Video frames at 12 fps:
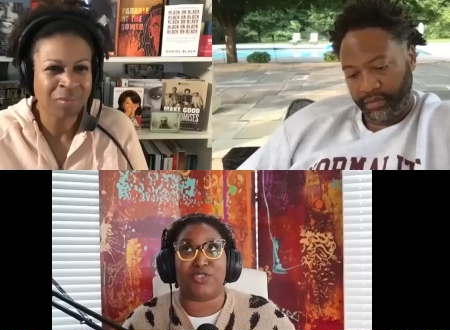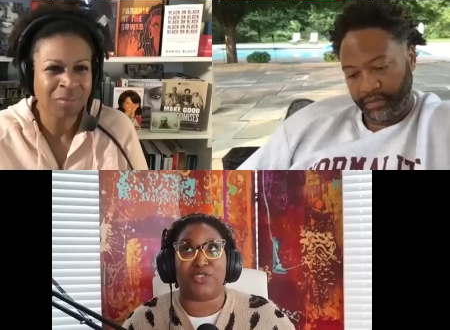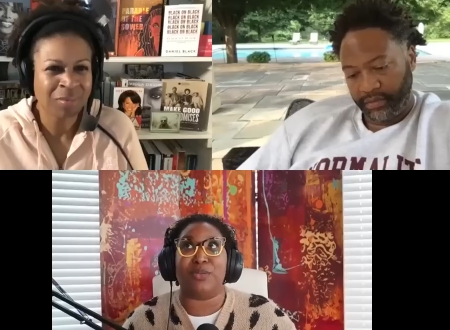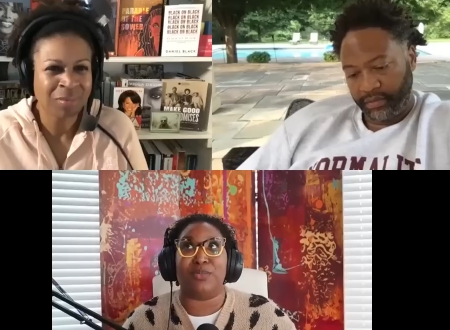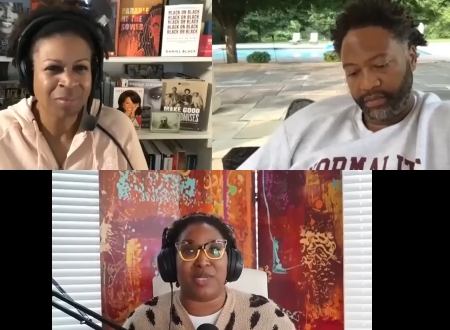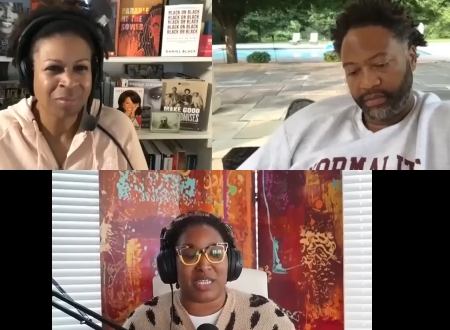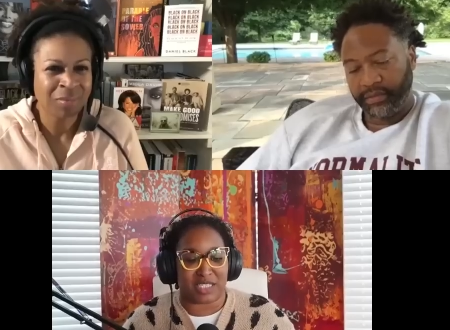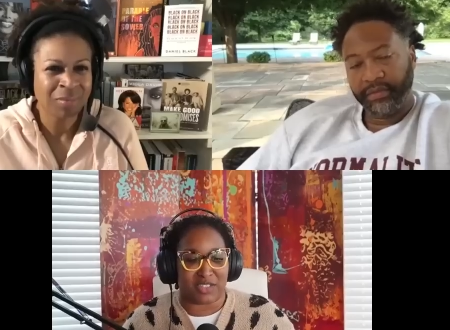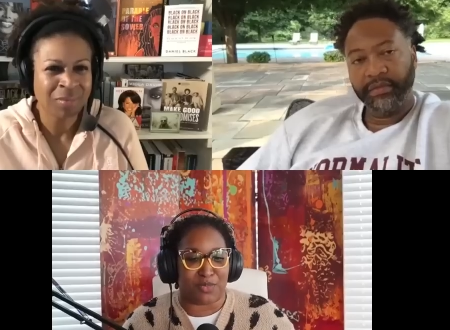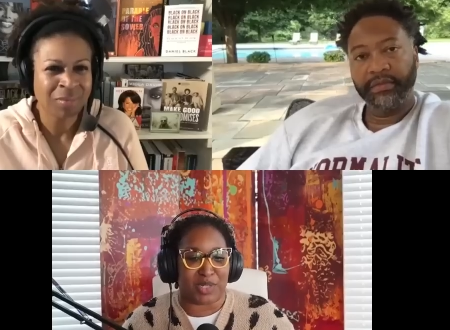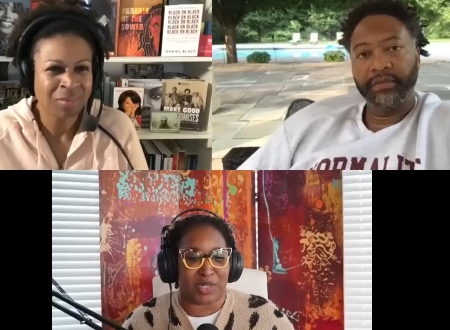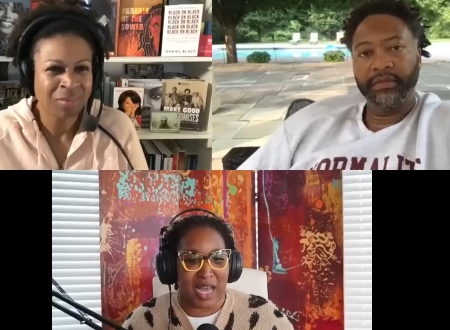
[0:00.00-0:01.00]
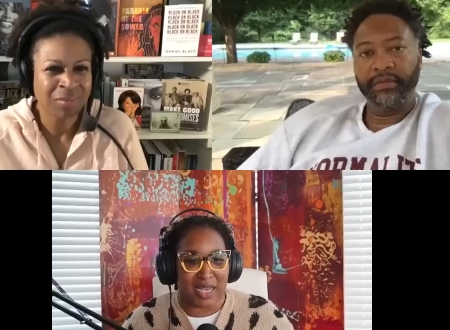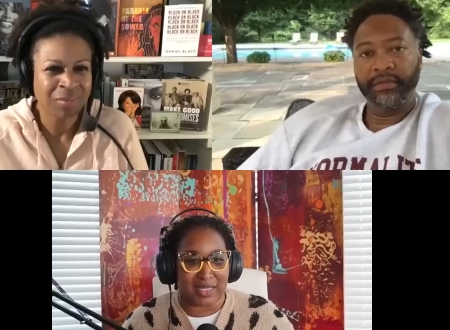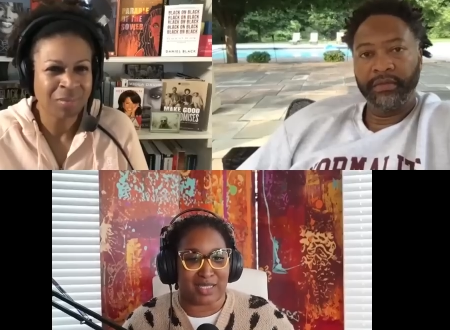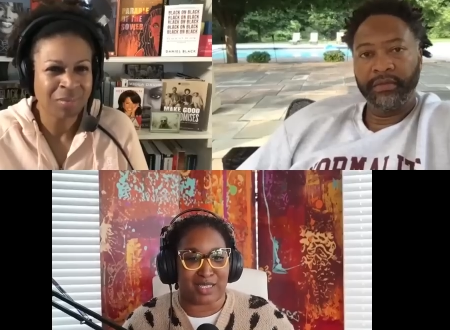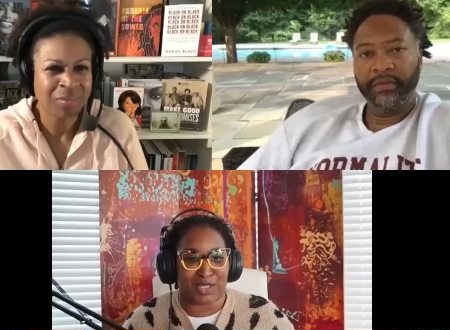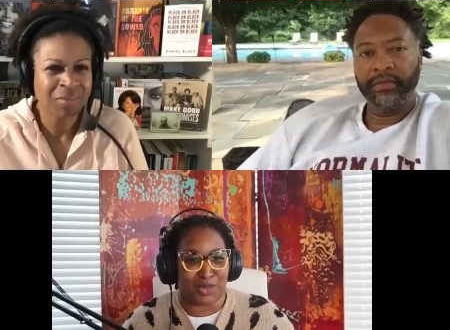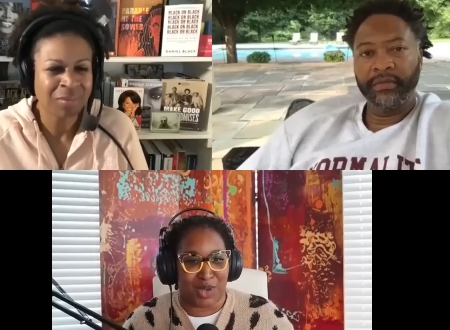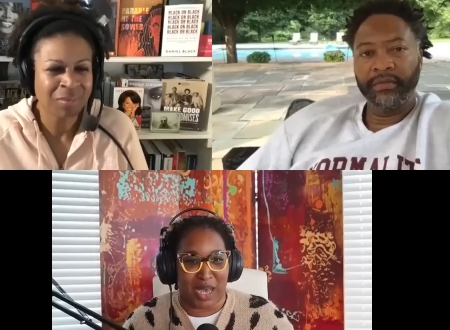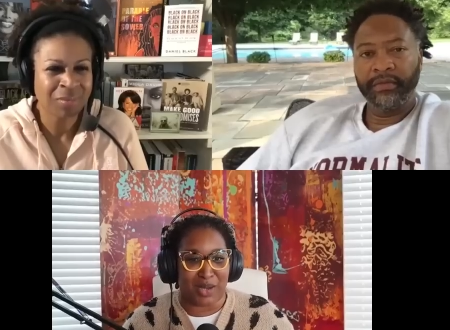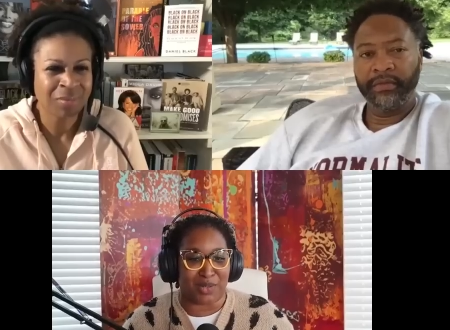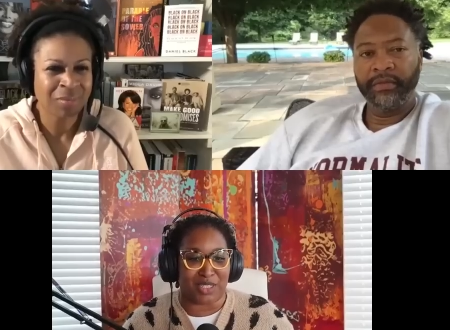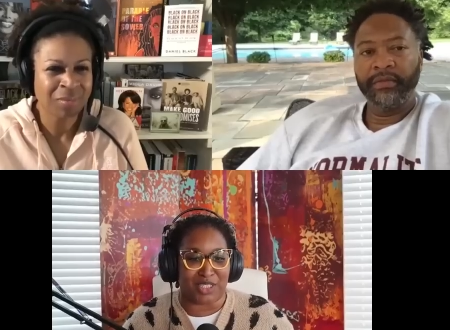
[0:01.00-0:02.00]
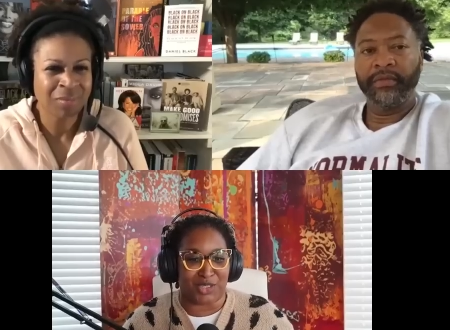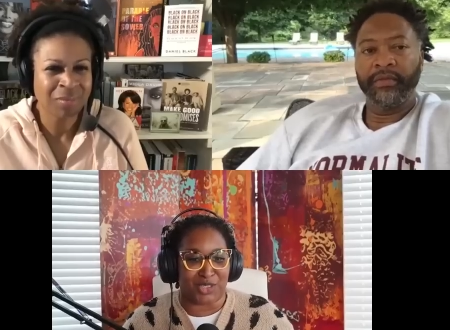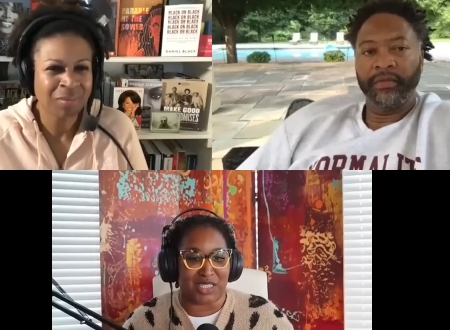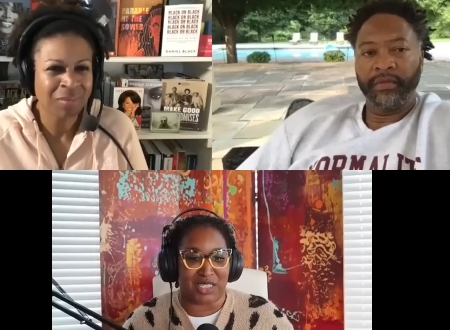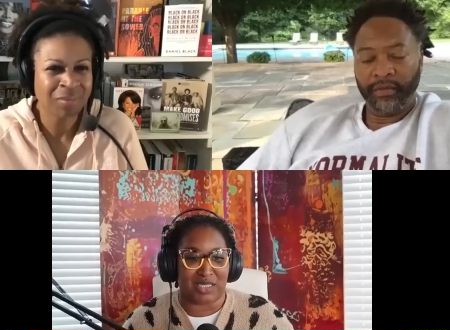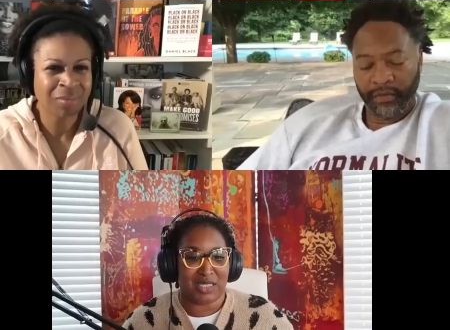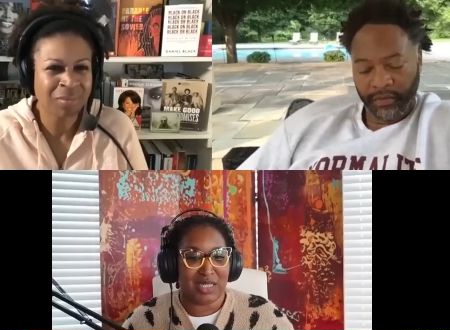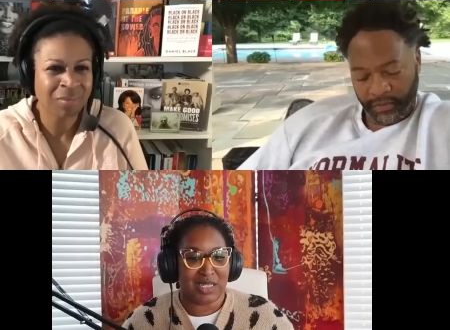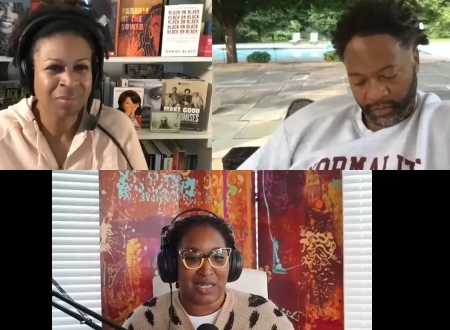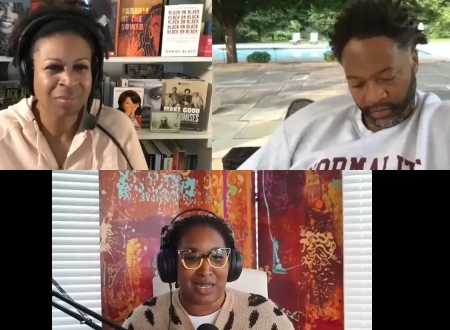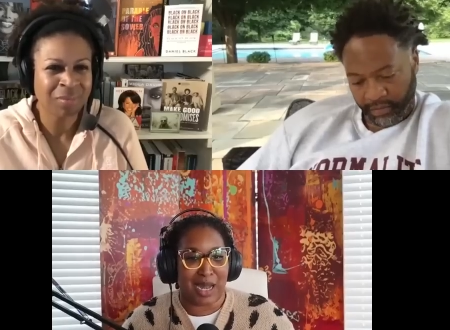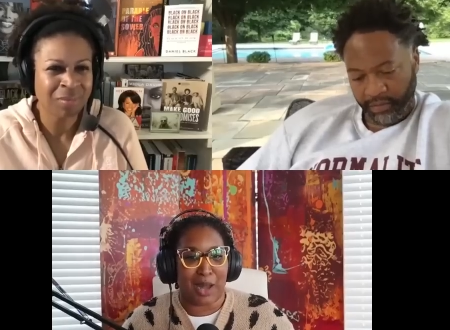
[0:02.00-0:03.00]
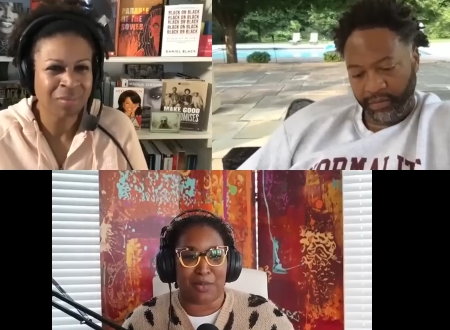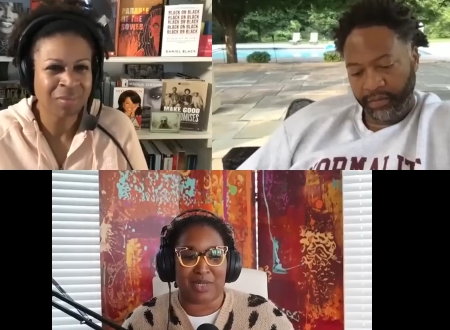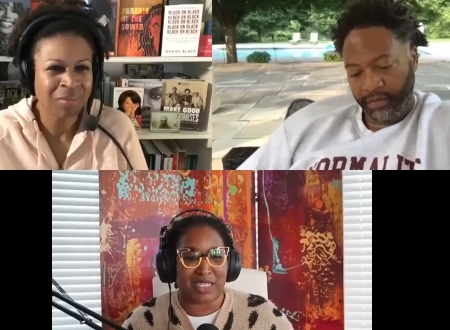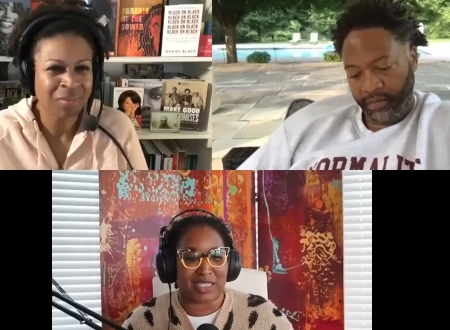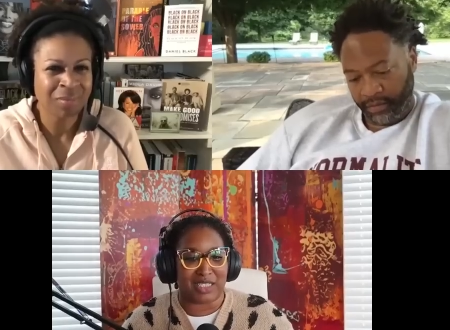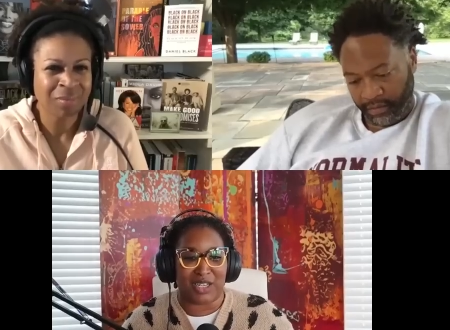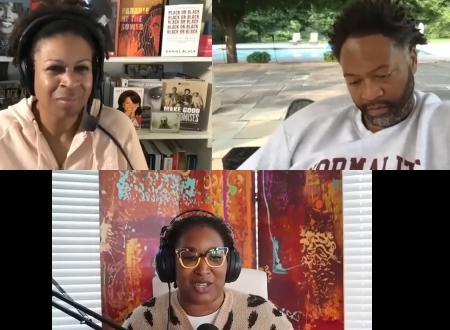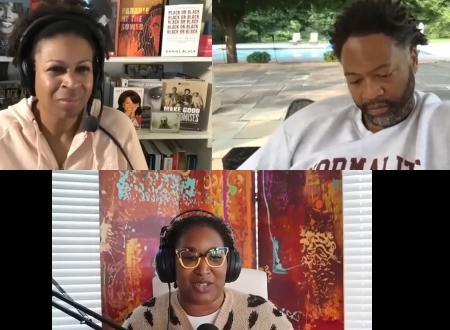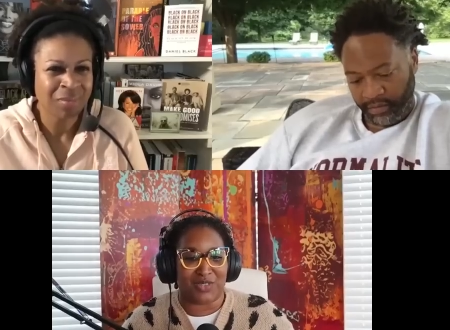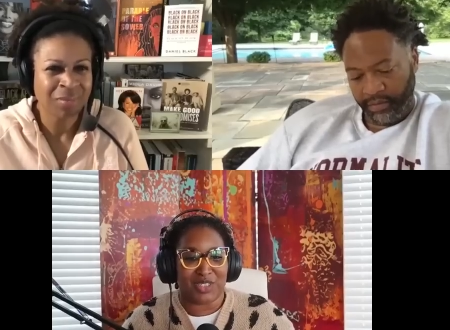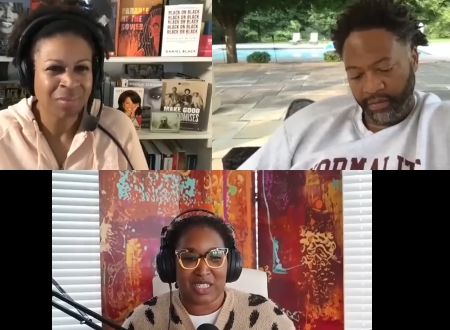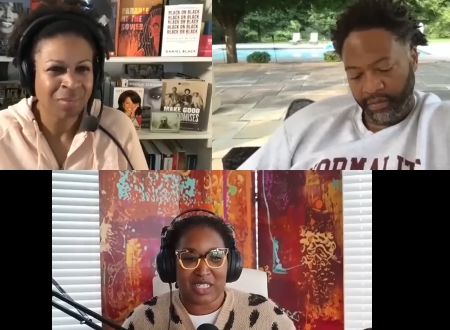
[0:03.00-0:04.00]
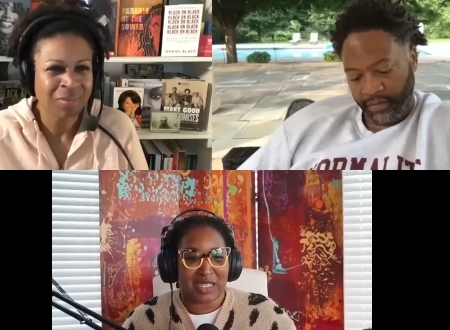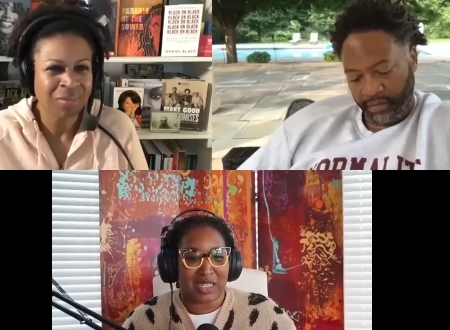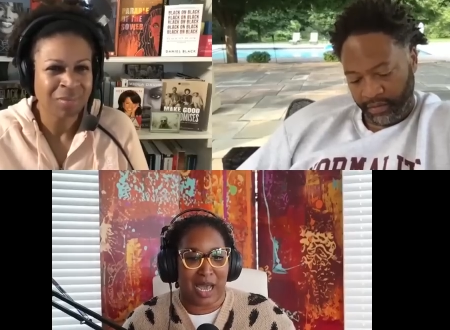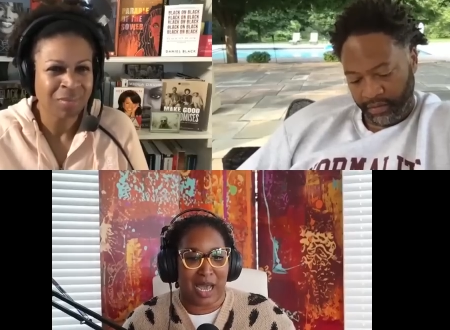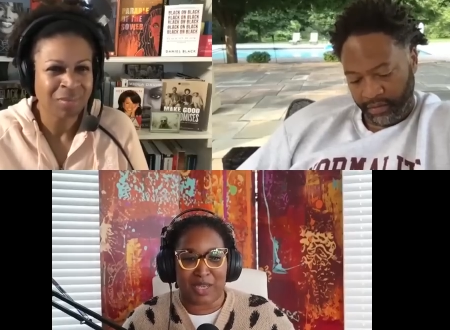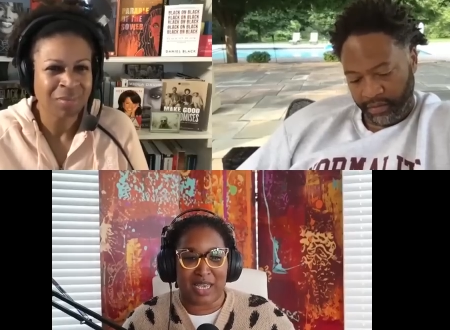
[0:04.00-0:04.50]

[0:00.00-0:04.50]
Speaker 1: three months of blogs in two hours using a combination of copy